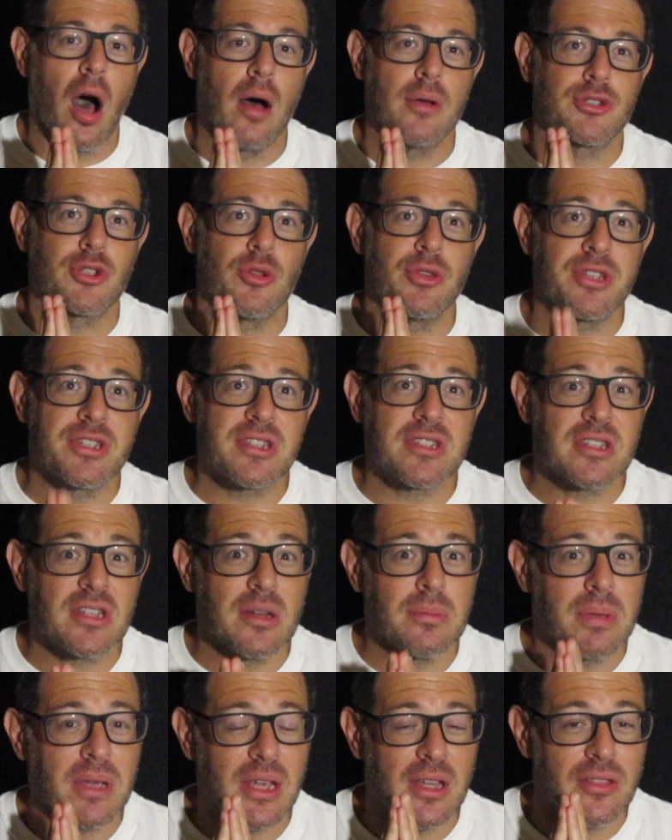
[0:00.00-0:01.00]
So this is
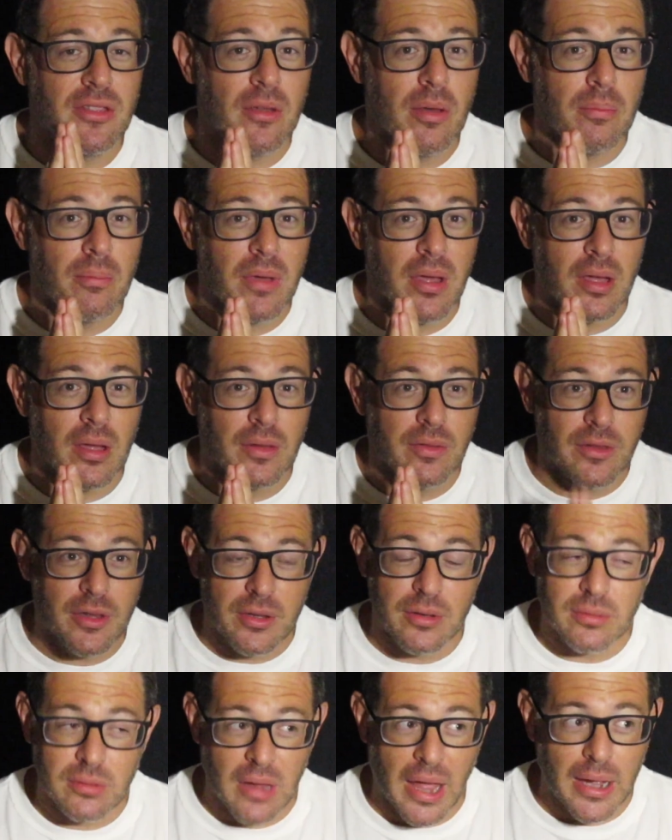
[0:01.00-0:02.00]
going to be in
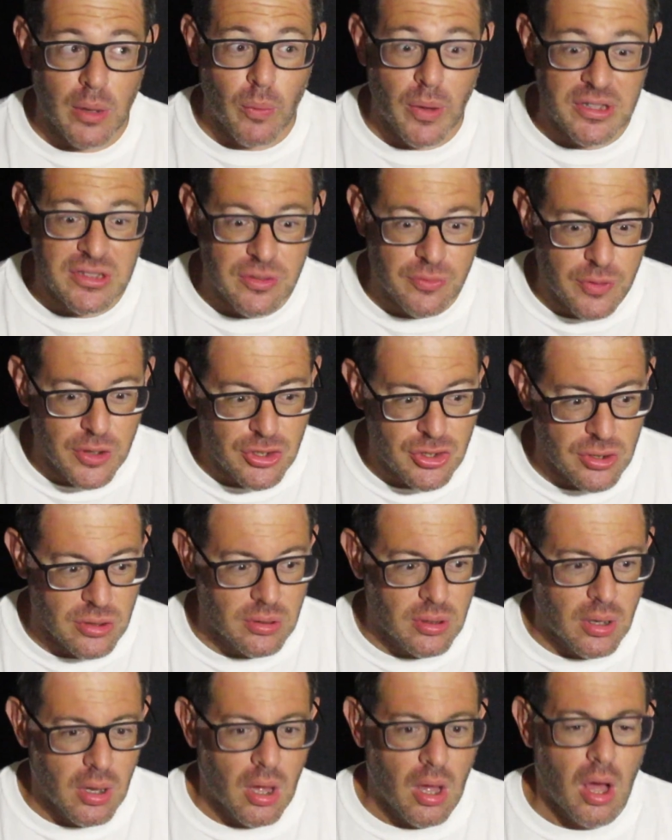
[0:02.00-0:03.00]
the lightweight division.